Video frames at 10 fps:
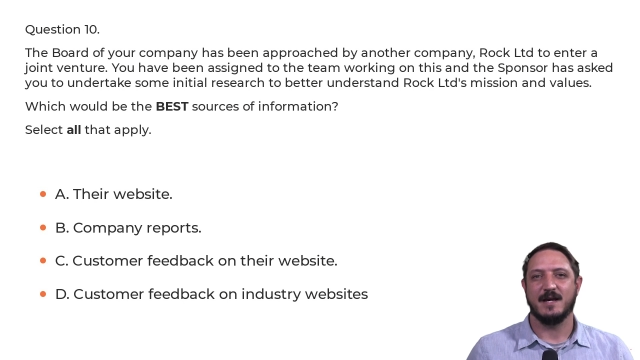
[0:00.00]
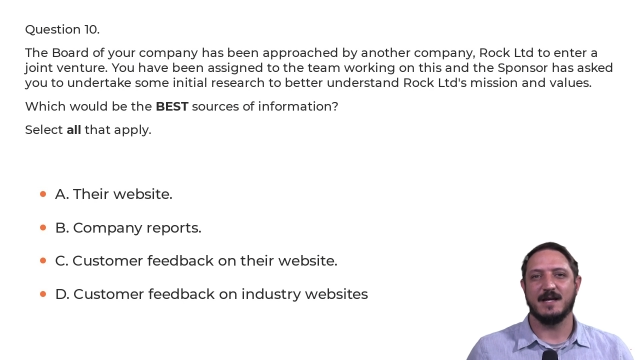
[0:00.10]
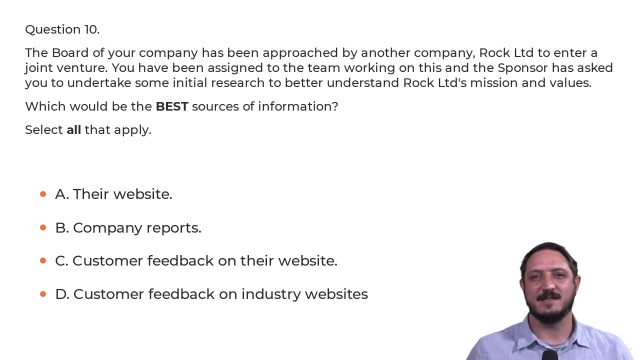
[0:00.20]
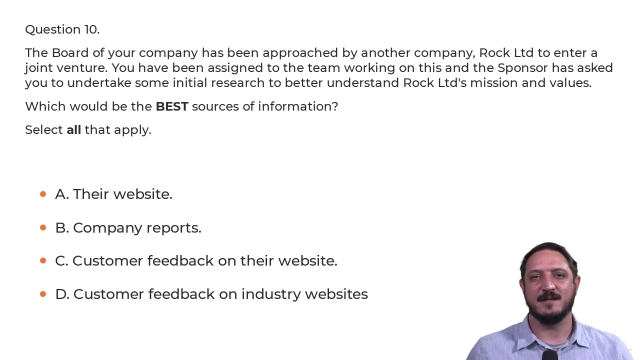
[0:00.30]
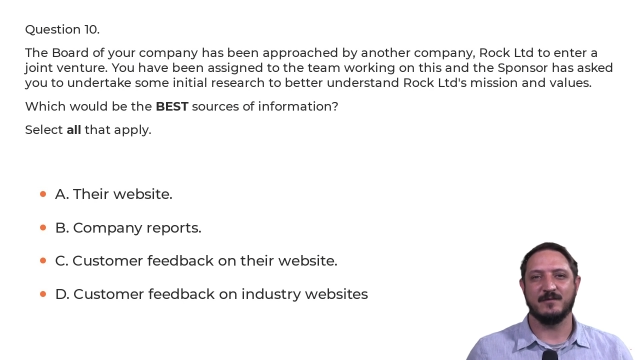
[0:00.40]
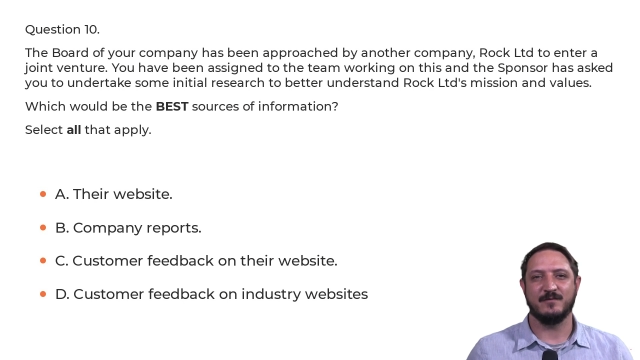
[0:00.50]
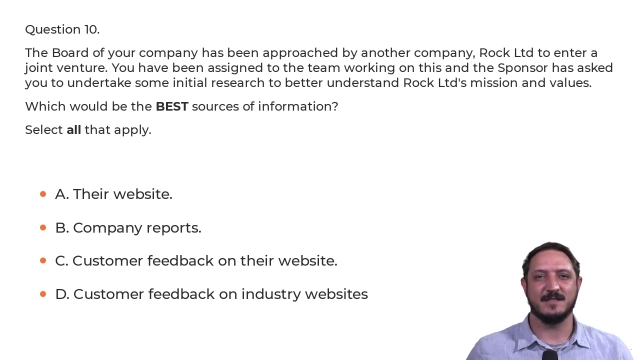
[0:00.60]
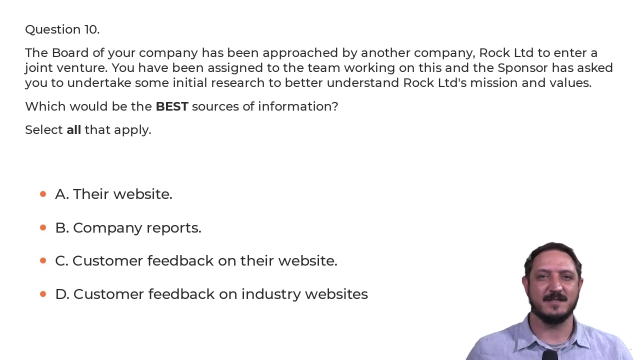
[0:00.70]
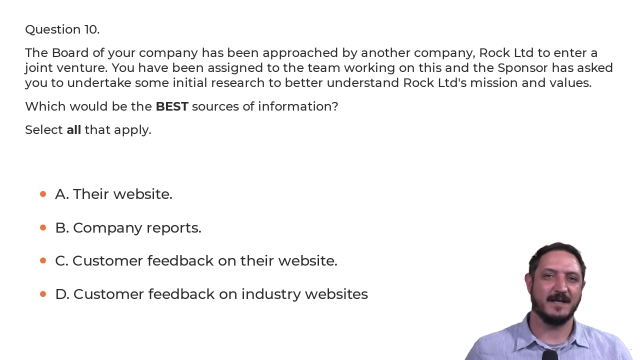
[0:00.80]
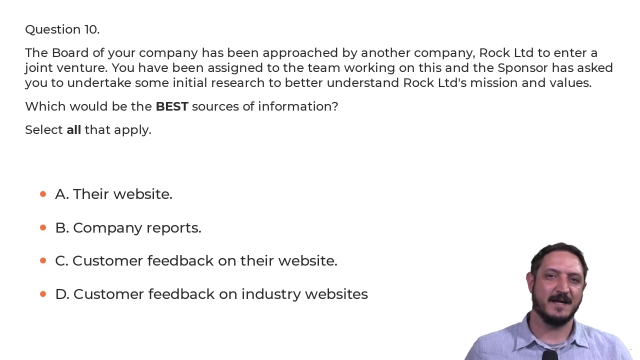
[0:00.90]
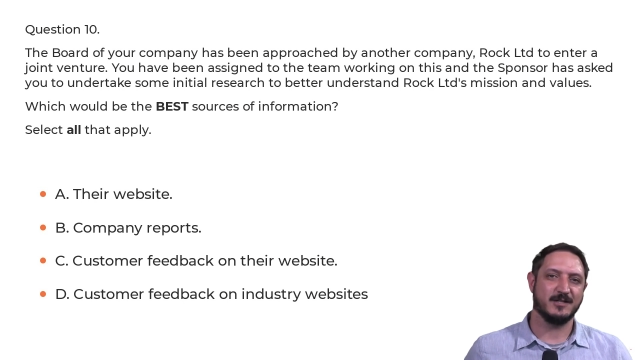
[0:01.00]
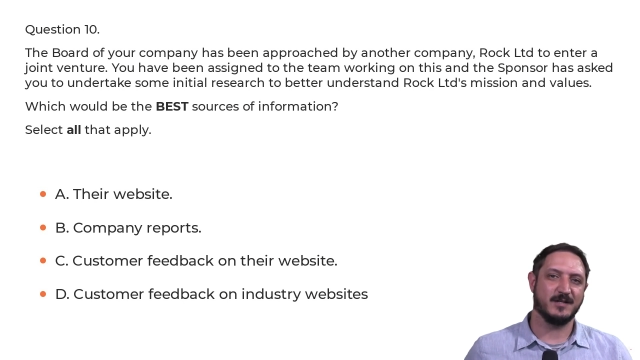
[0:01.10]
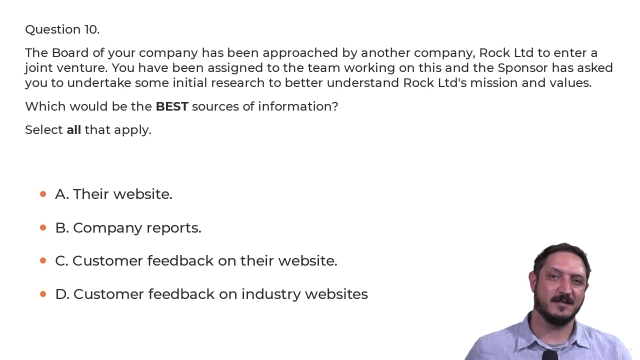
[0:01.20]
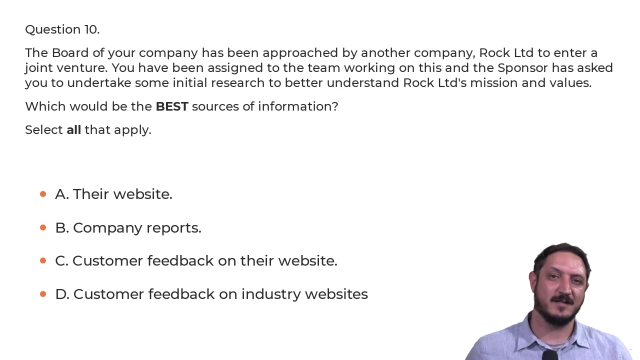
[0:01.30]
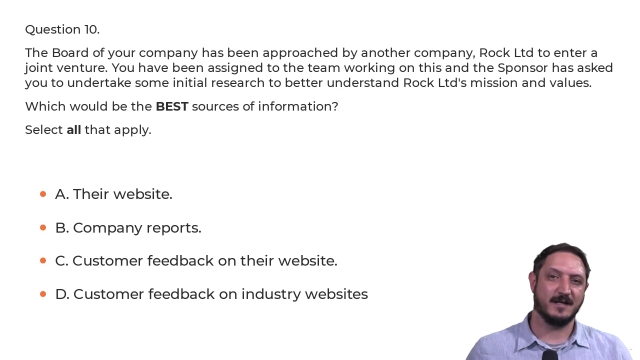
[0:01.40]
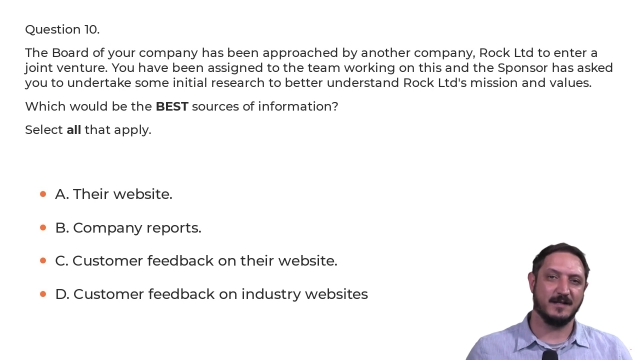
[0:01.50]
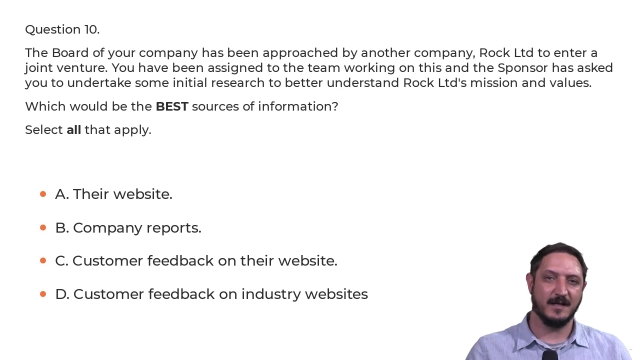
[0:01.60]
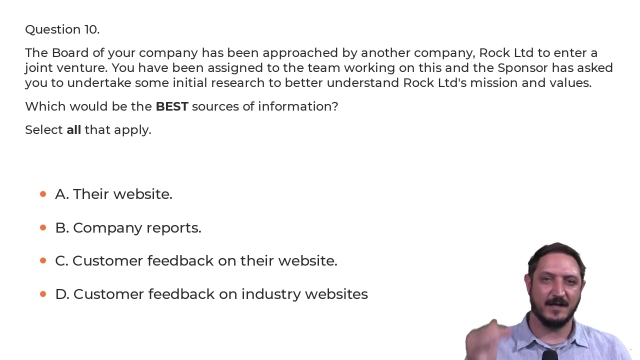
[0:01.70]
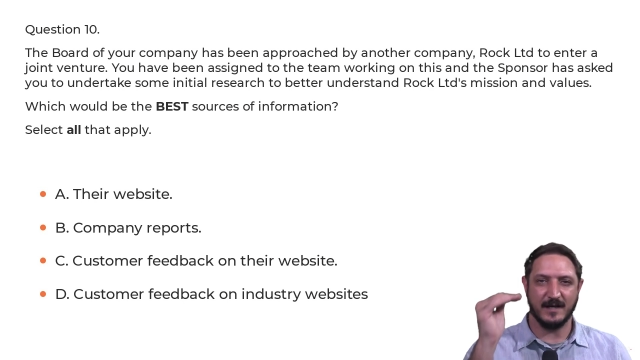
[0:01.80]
as an investigation technique,